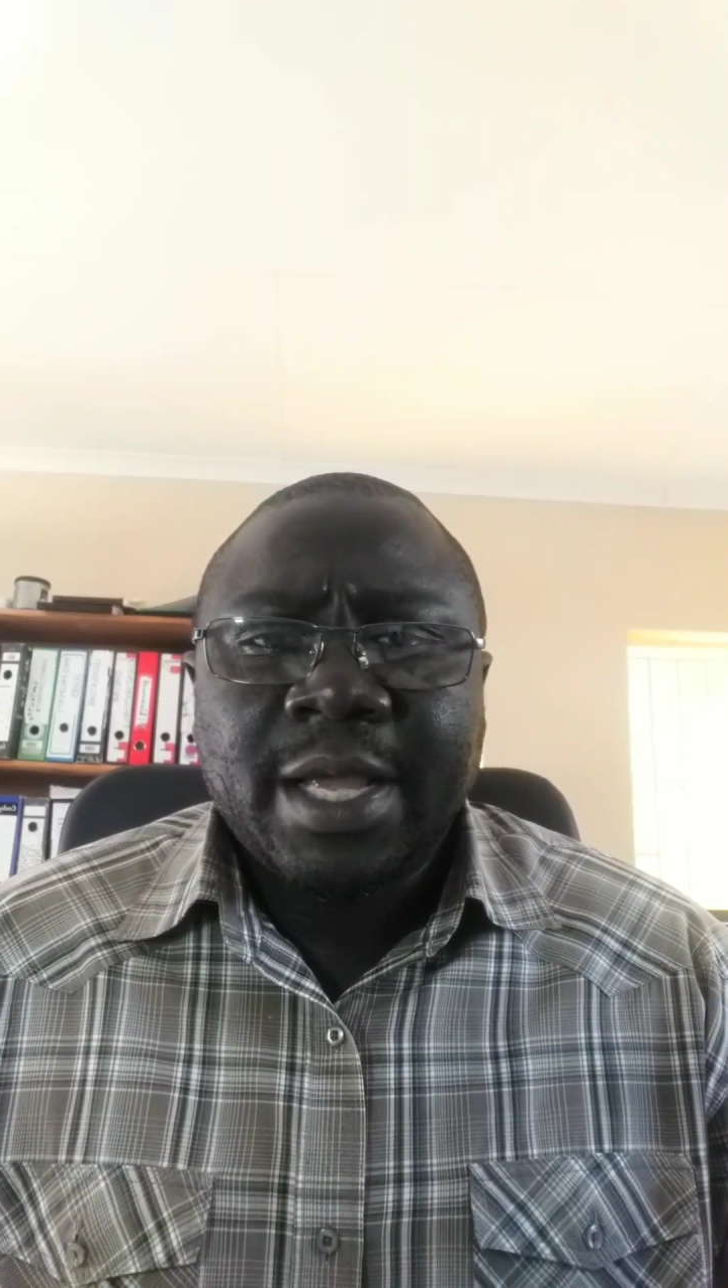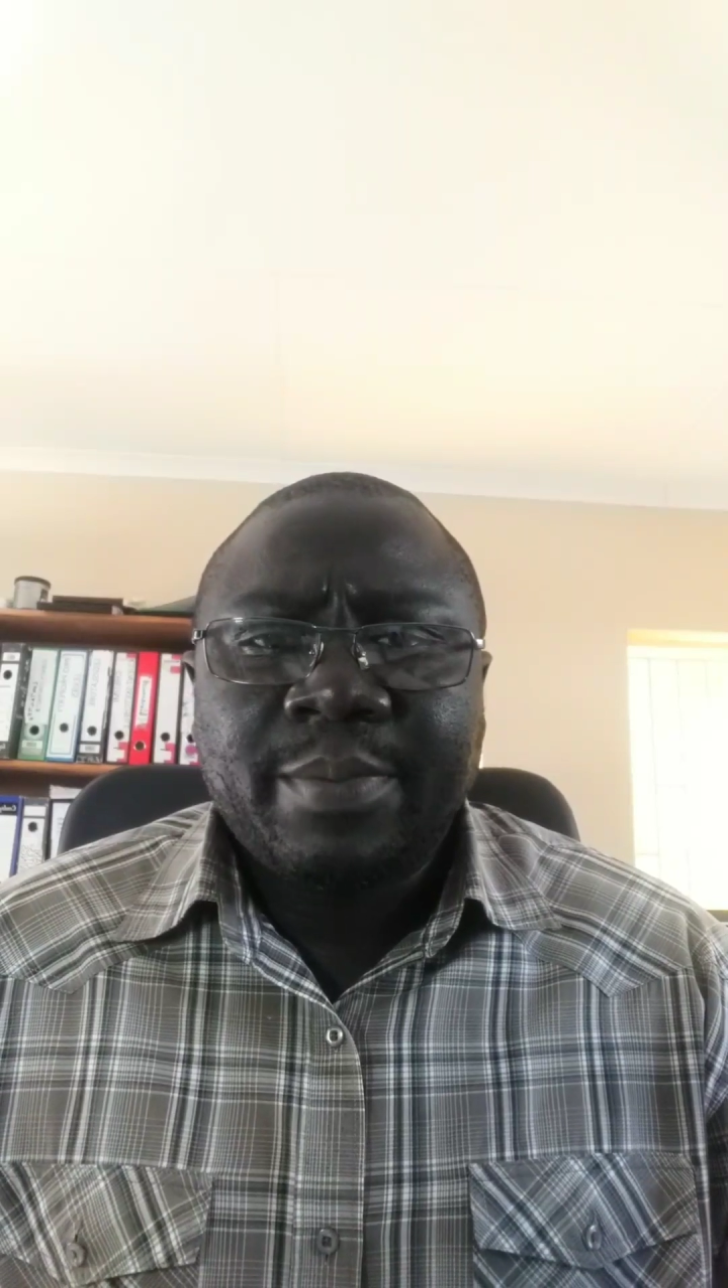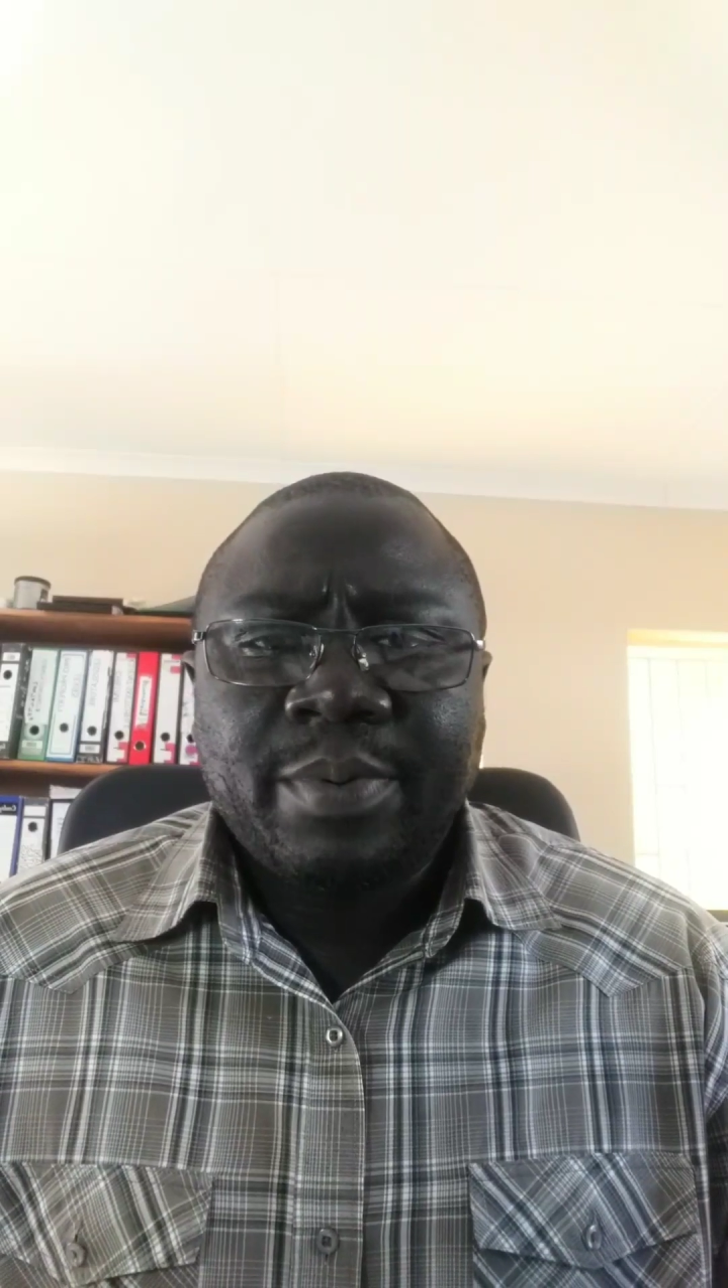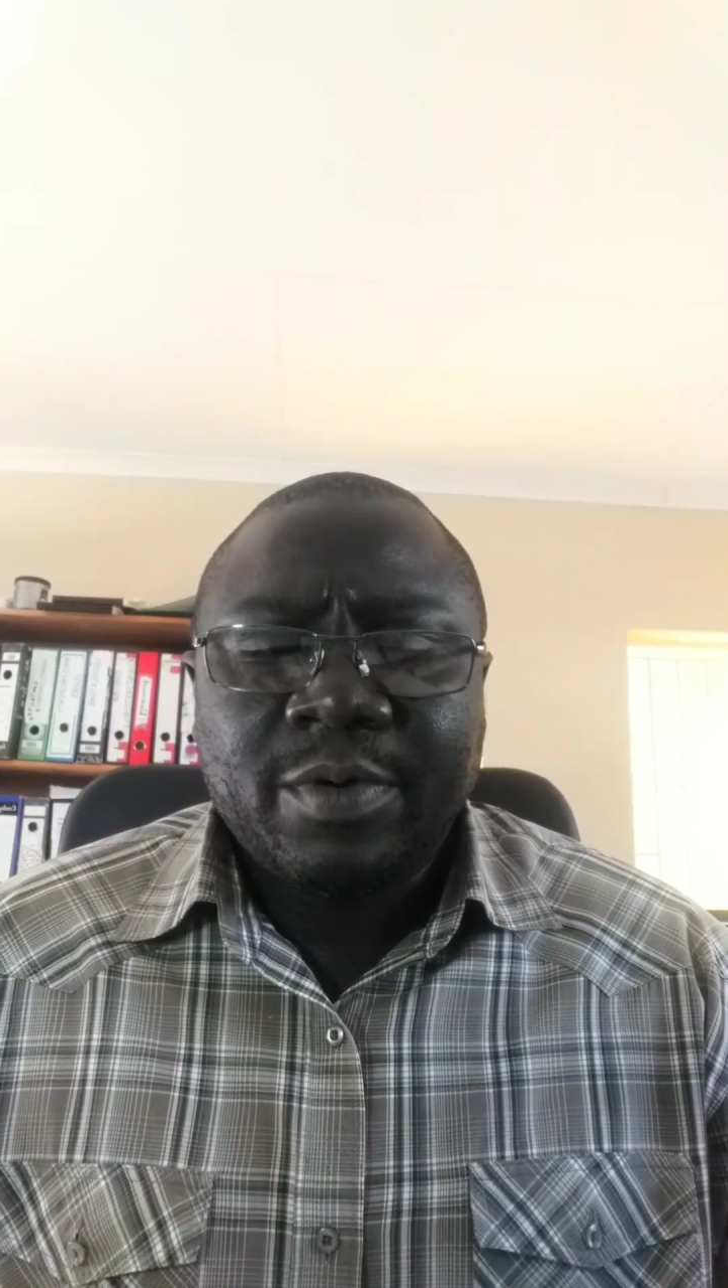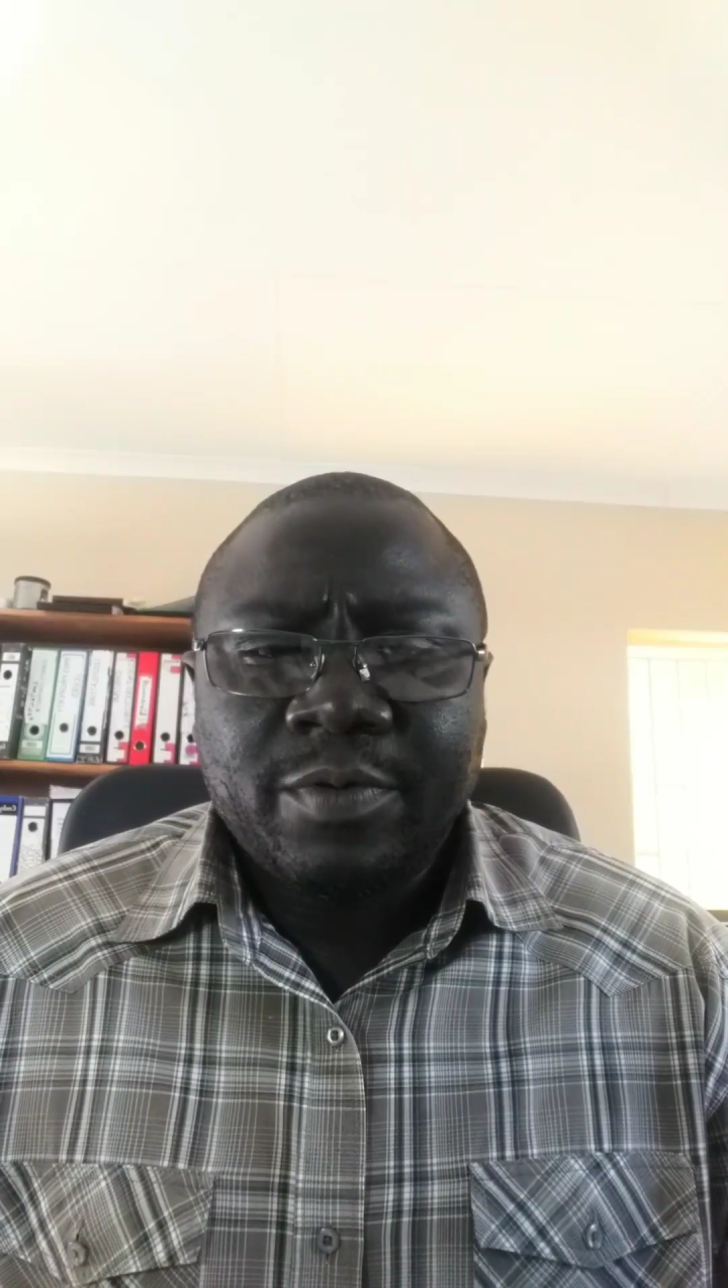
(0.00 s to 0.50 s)

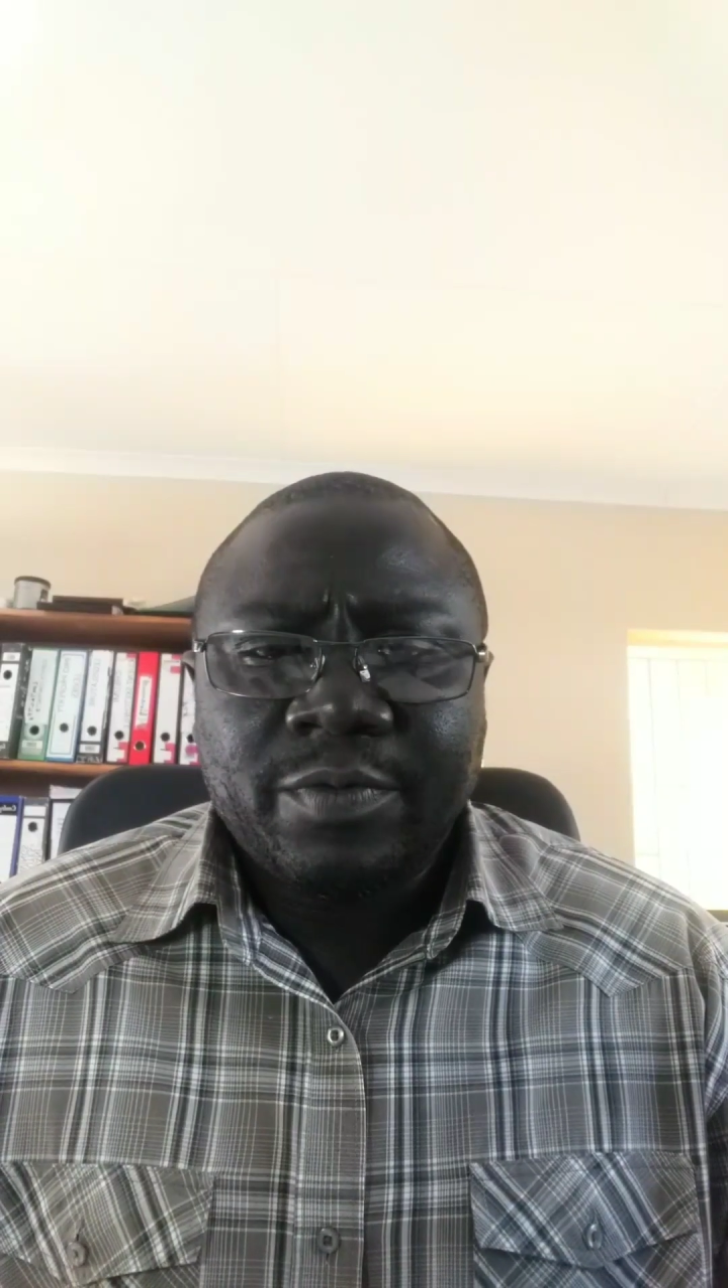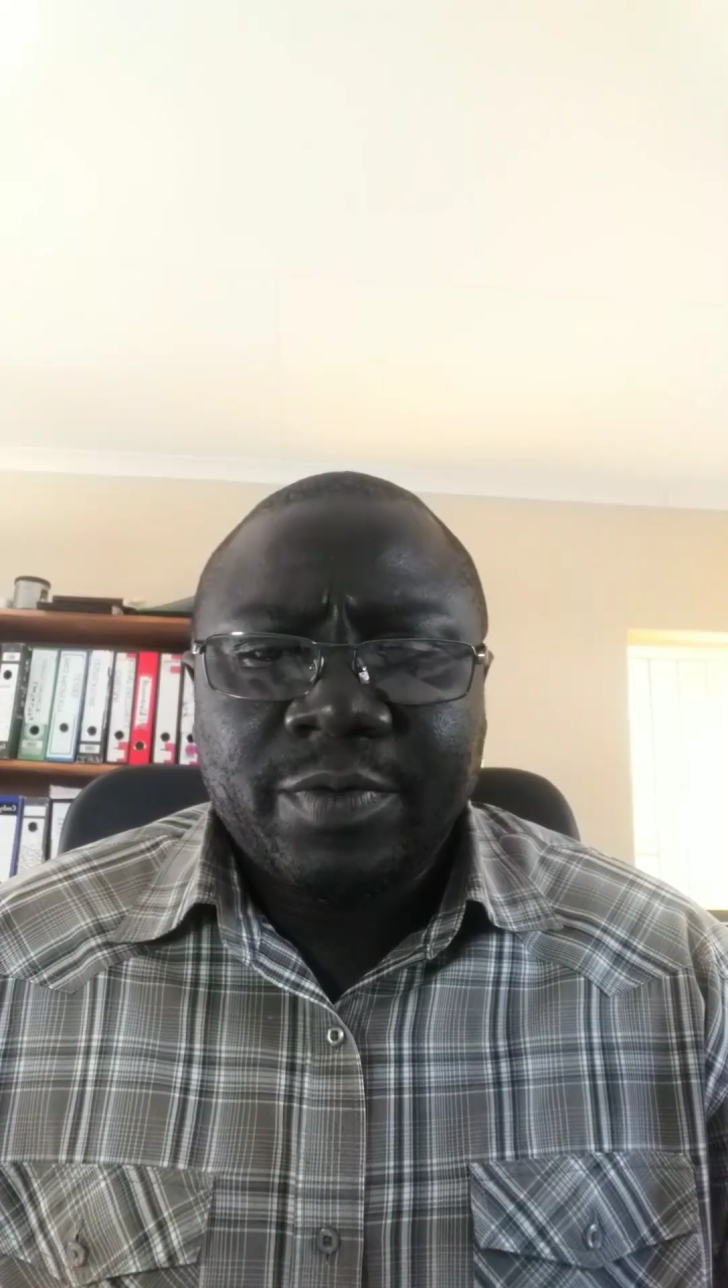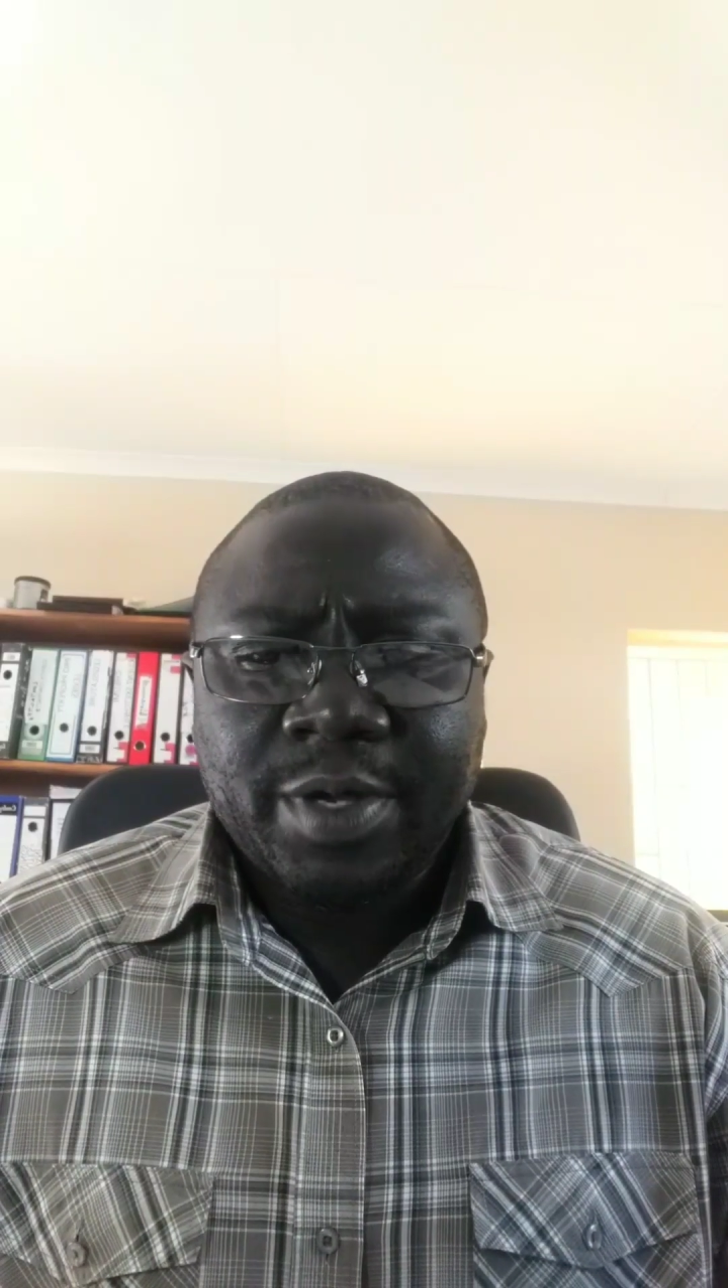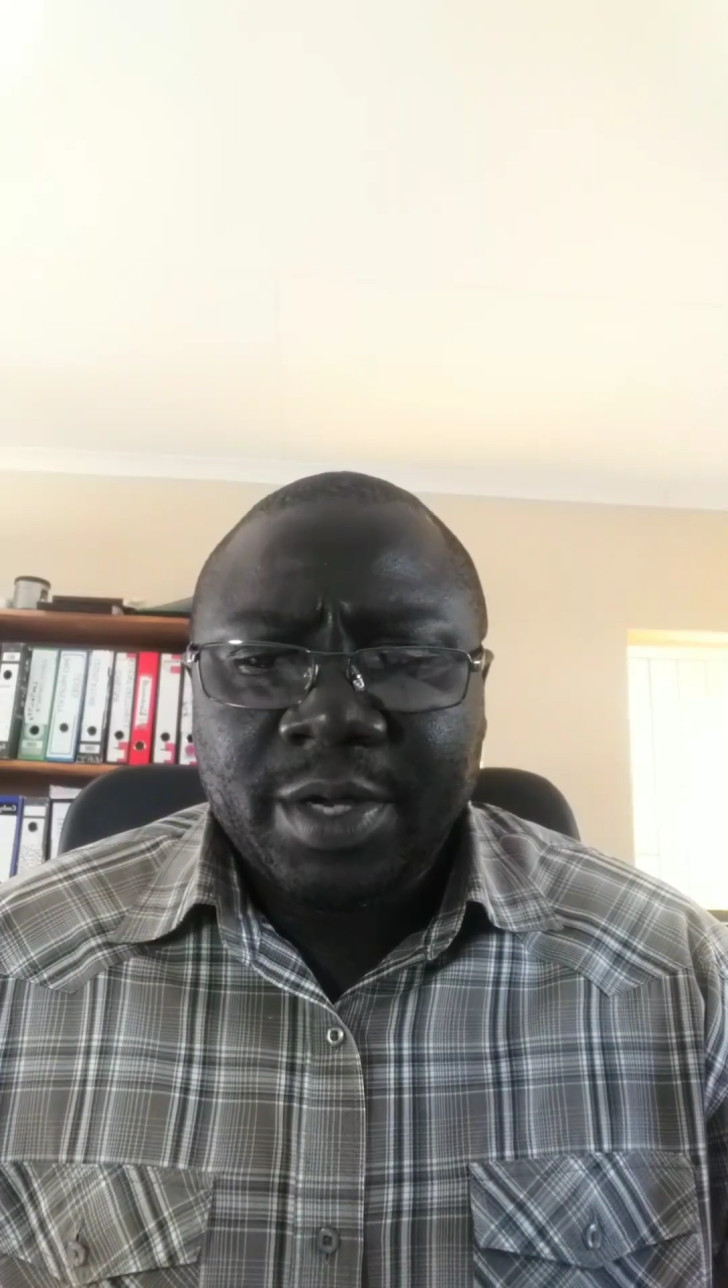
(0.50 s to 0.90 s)
type of